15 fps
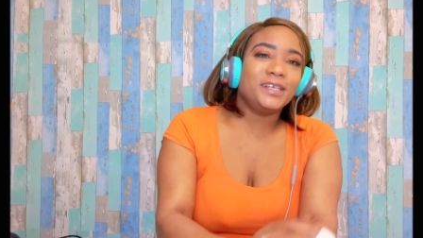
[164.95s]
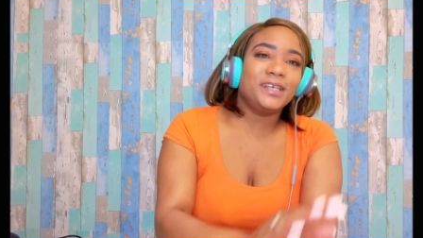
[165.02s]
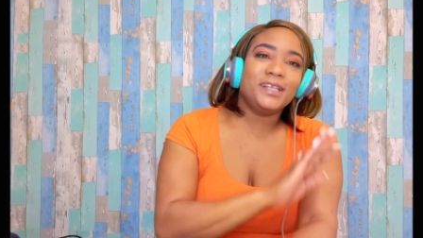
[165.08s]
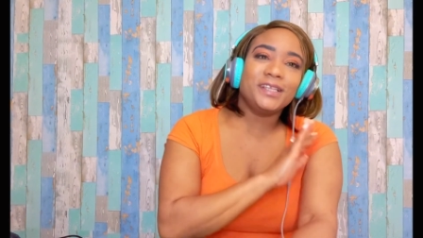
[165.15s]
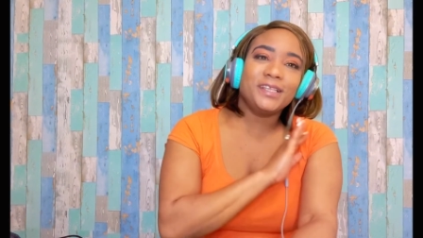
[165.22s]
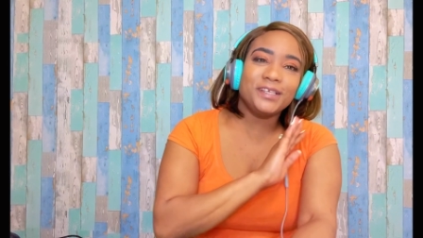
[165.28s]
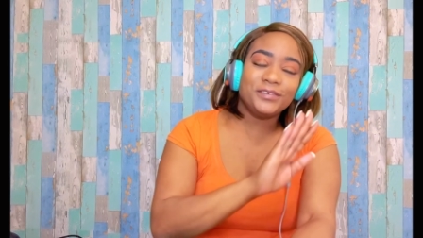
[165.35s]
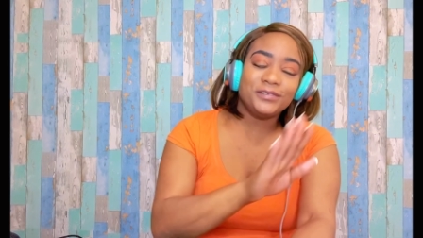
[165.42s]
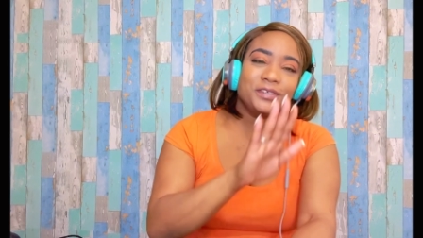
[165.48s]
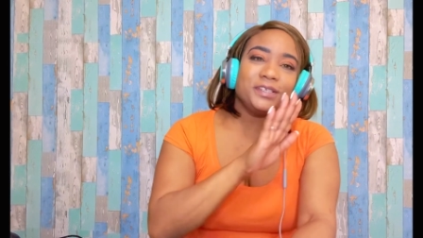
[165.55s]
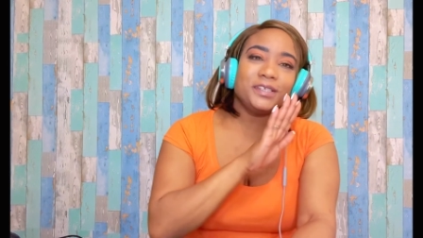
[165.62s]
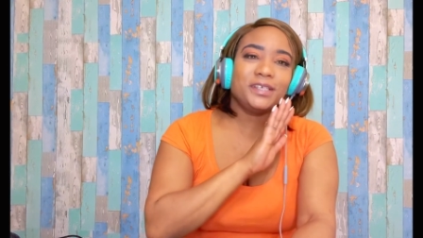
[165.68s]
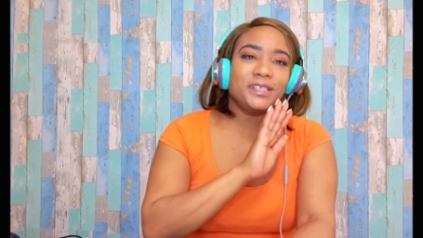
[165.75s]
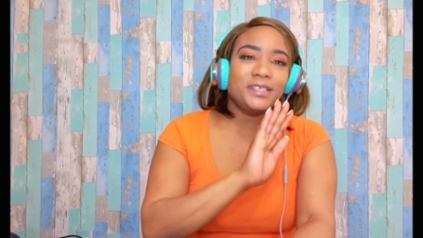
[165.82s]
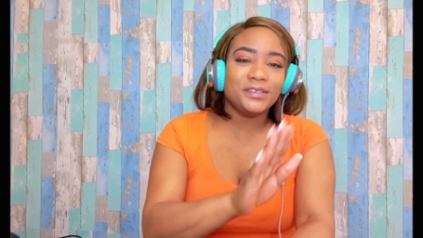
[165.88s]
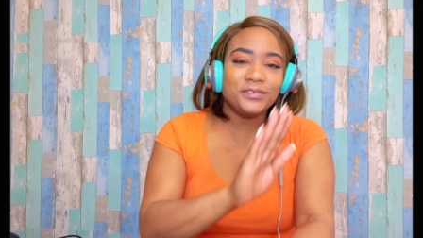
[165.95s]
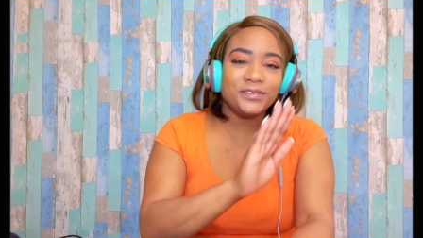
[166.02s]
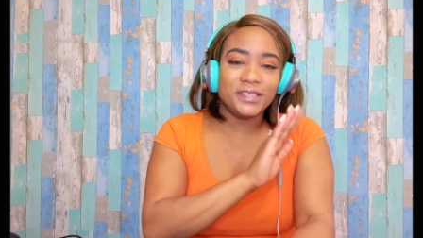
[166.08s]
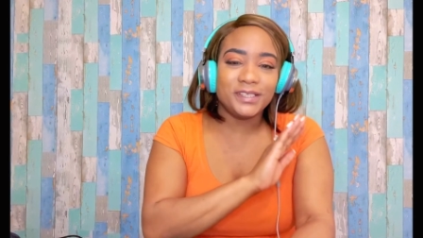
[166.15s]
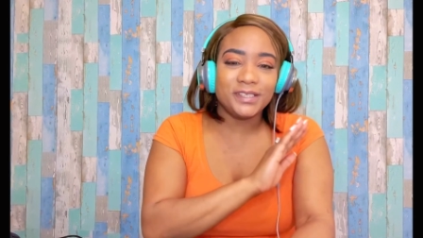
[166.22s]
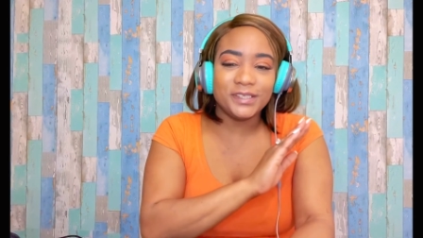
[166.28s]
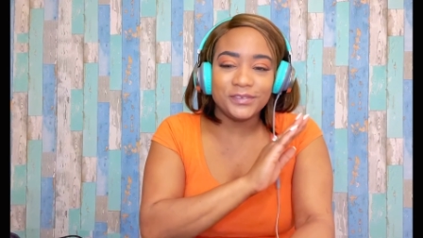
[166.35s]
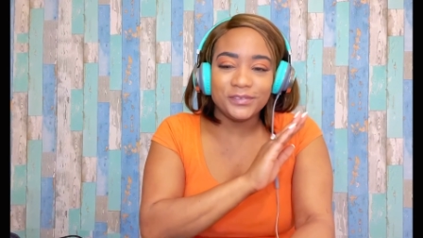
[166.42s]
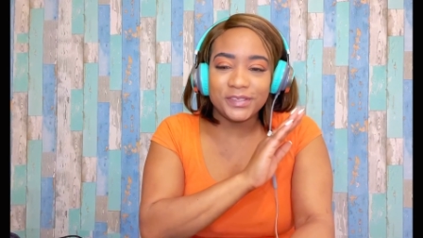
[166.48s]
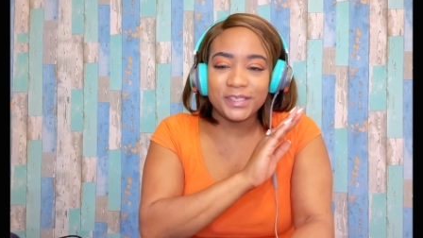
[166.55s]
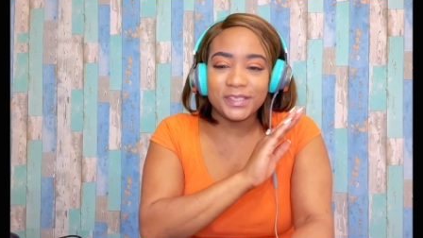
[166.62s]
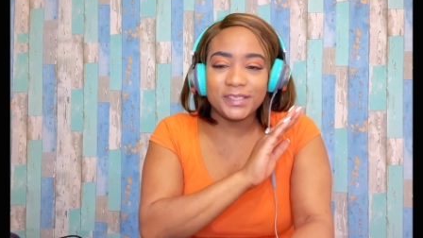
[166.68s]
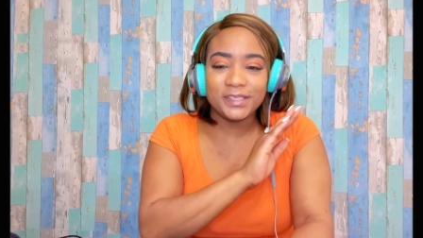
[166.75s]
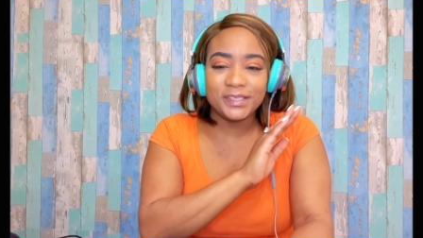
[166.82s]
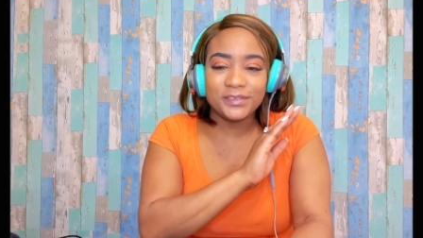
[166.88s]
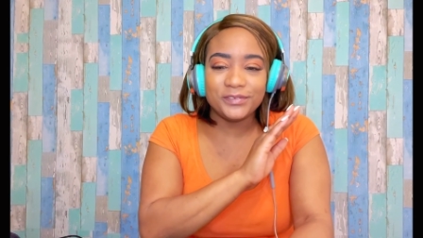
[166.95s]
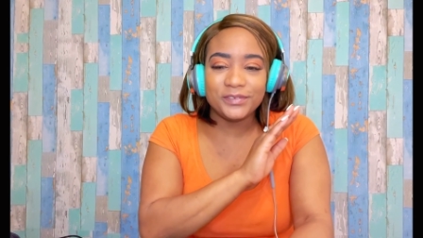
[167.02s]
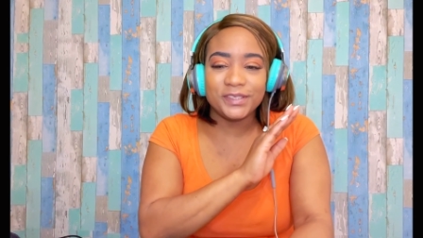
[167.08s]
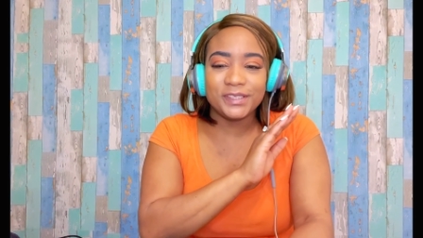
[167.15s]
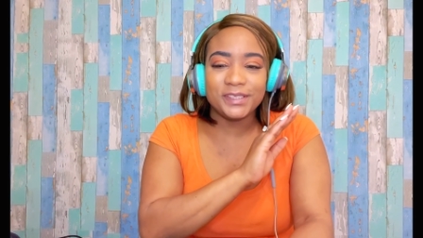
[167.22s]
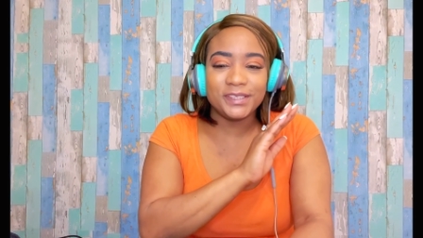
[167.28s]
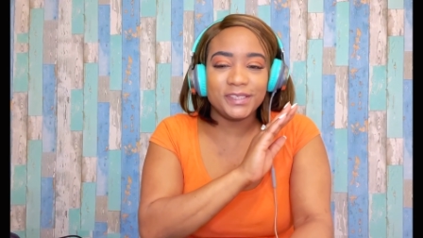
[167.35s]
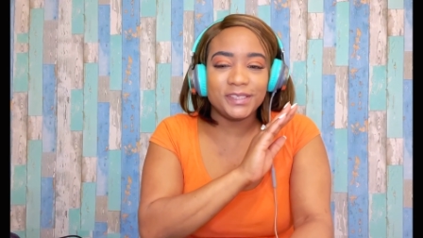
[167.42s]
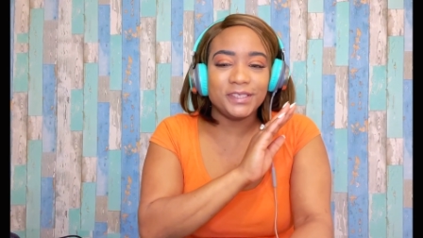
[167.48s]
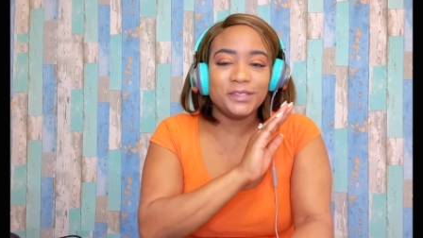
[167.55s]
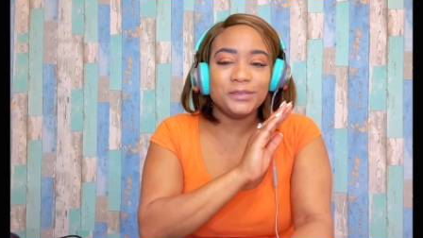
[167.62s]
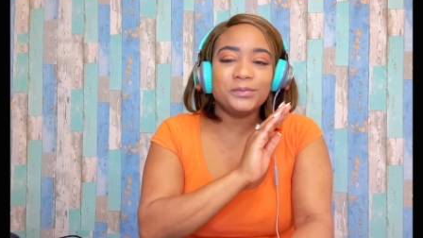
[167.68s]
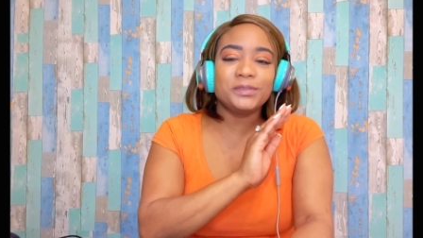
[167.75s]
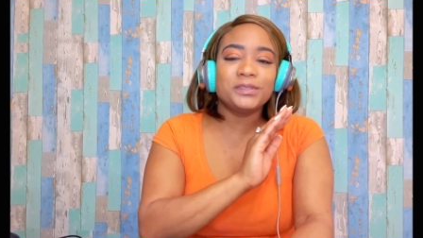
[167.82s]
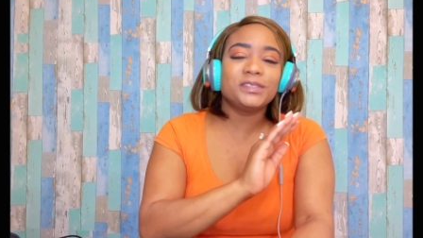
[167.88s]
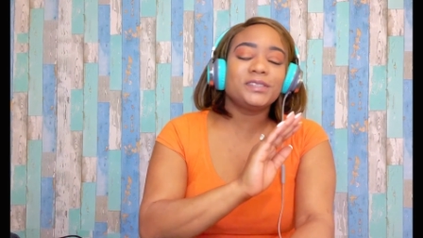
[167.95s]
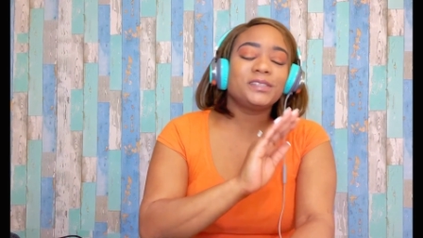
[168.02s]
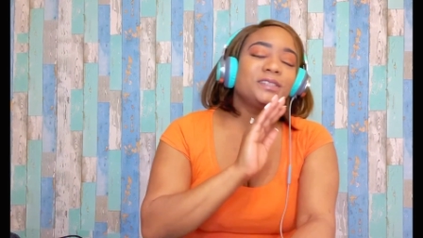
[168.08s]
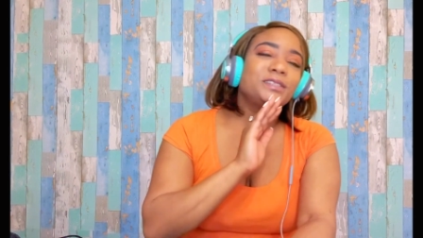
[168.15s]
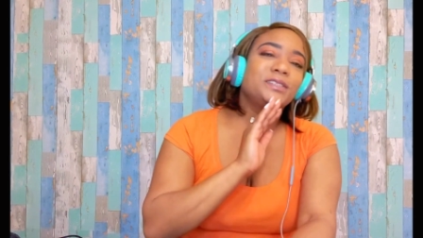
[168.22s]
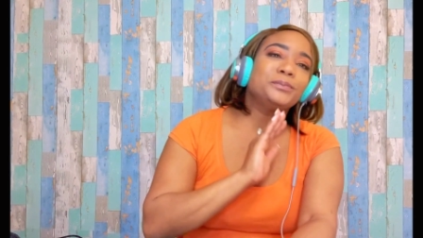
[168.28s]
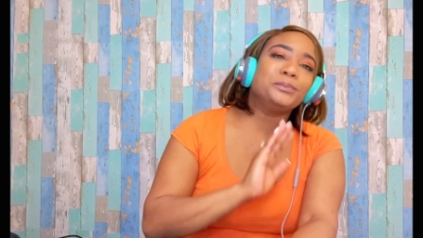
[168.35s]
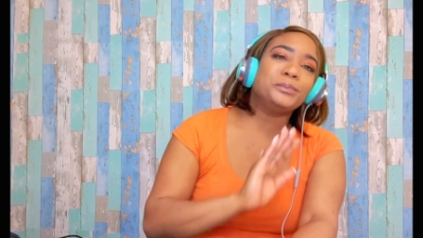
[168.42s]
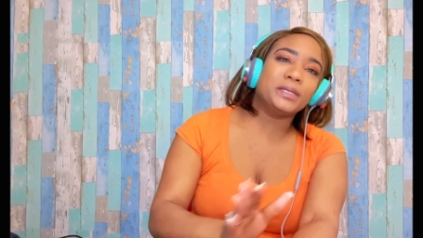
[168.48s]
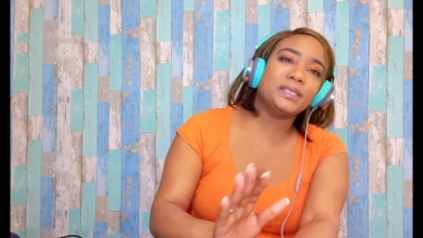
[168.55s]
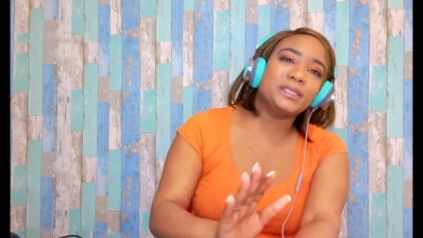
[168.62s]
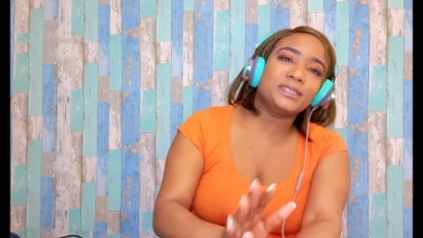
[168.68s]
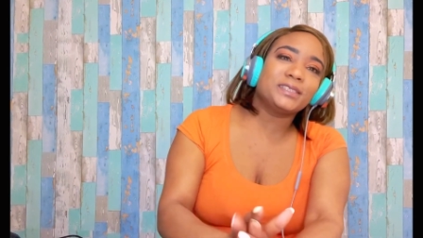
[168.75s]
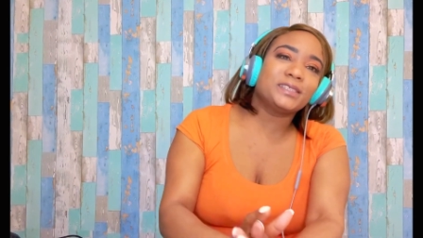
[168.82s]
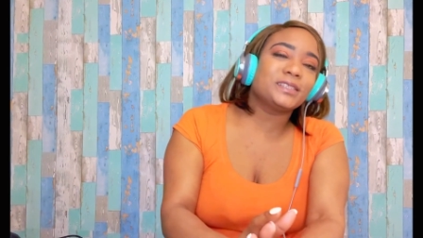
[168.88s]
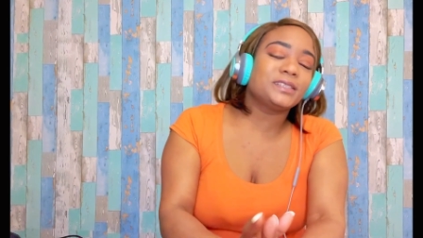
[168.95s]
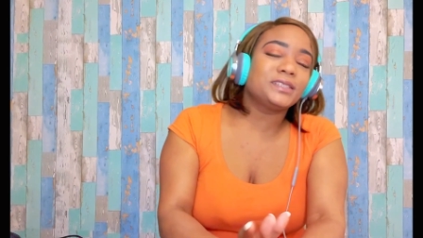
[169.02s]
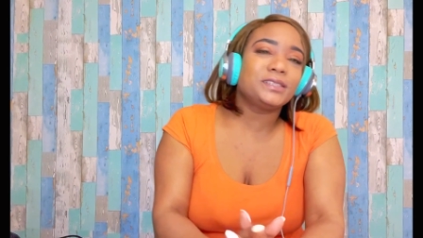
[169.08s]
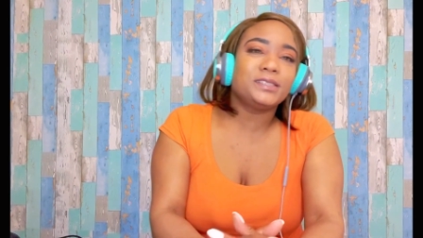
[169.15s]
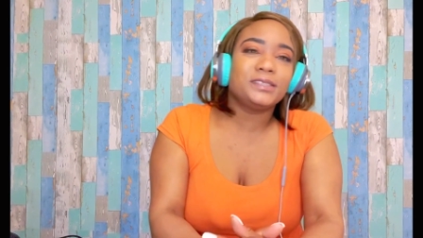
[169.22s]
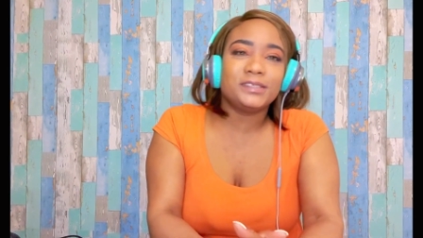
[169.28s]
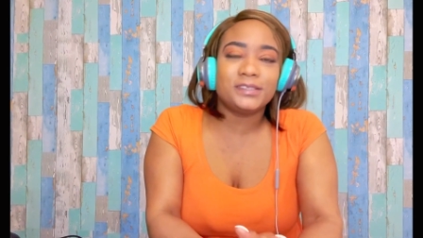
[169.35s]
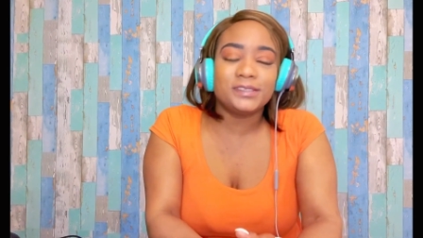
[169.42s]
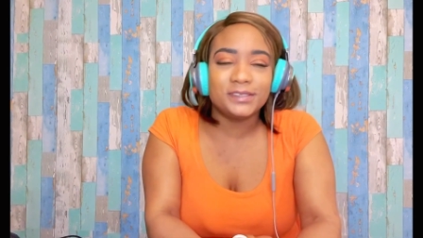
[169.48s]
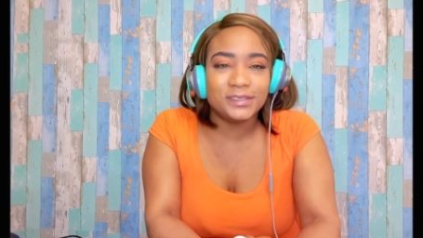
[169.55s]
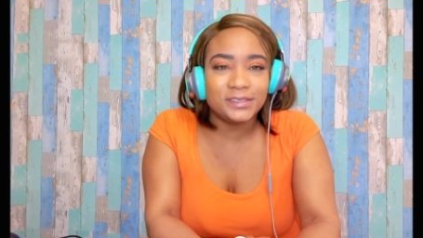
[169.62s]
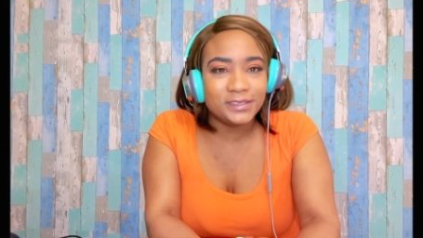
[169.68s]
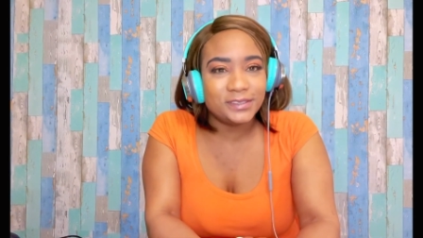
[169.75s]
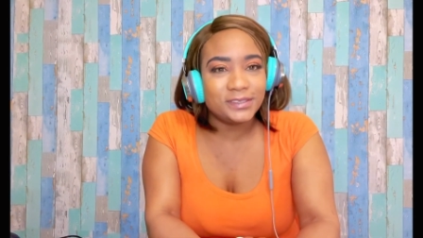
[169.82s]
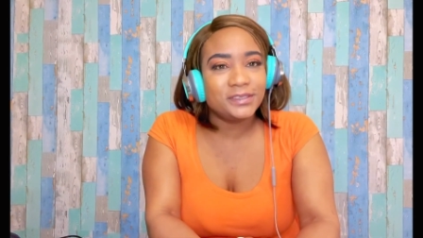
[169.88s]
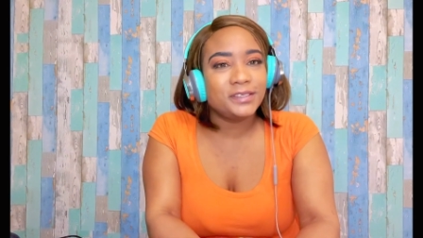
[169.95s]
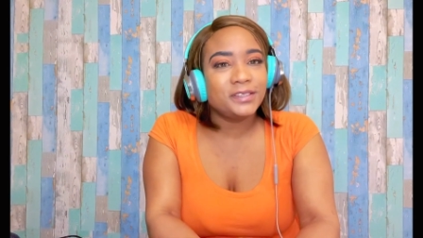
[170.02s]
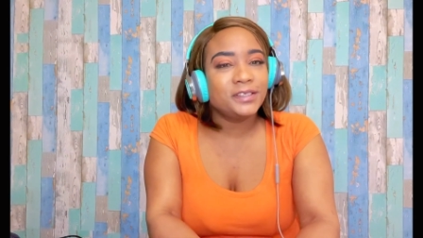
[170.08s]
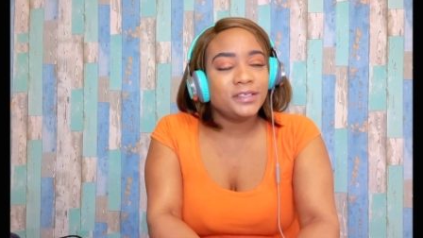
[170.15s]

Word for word: I love it. I love it. I love it. I love it. It was basically just,